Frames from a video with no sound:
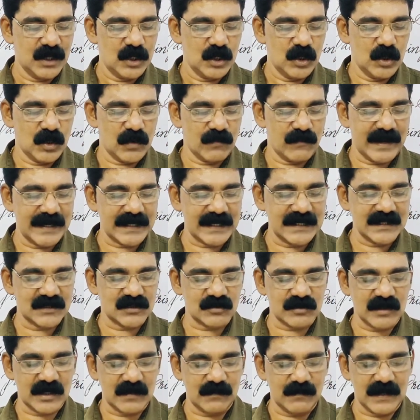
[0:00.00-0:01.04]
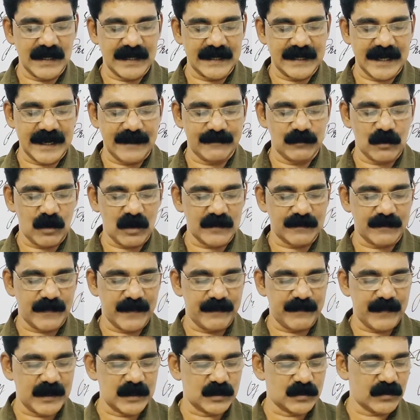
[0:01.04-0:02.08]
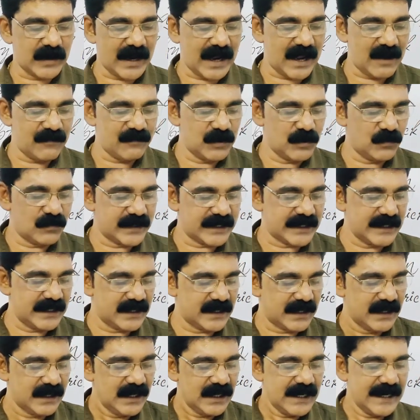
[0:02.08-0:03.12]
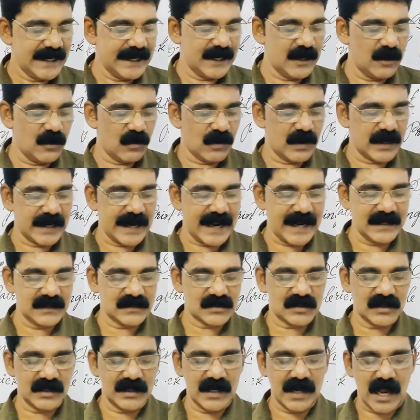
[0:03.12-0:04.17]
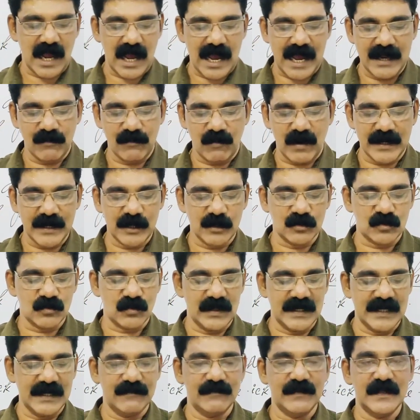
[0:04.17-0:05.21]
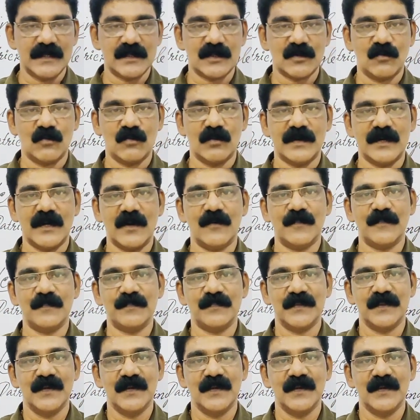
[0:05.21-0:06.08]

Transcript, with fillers: Your work is terrible and I am not prepared to have you here any longer, Einstein. I want you to leave the school now.